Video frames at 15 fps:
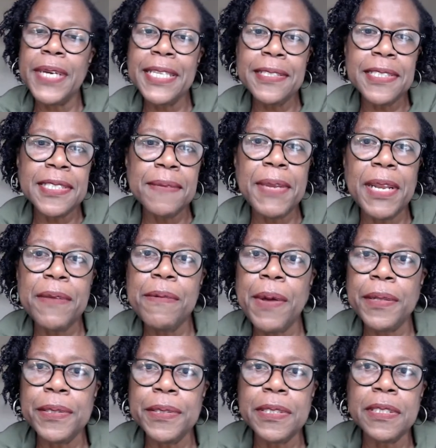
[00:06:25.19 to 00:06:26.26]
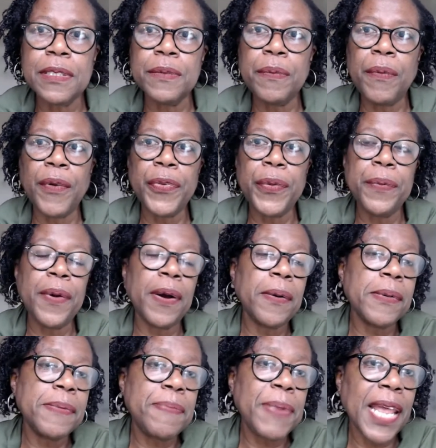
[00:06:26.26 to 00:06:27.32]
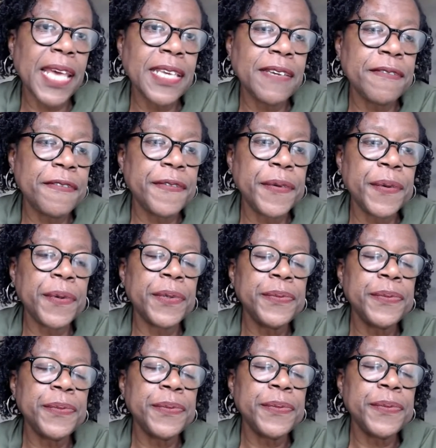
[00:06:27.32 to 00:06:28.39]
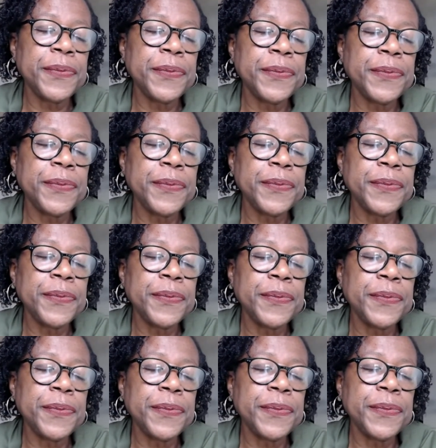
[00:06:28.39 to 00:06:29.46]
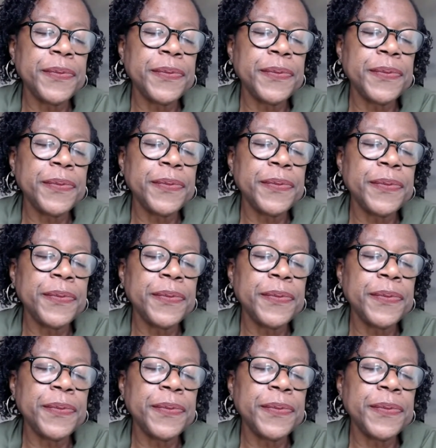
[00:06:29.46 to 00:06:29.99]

in similar roles to what you are applying for or positioning yourself for.